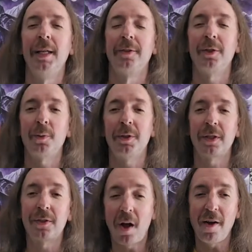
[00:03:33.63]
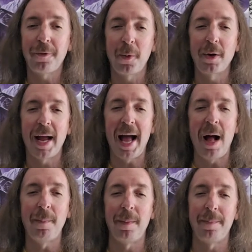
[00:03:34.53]
So this was a sophomore
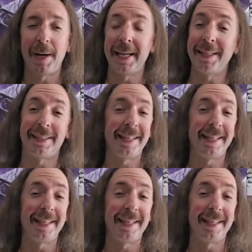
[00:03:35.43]
album by this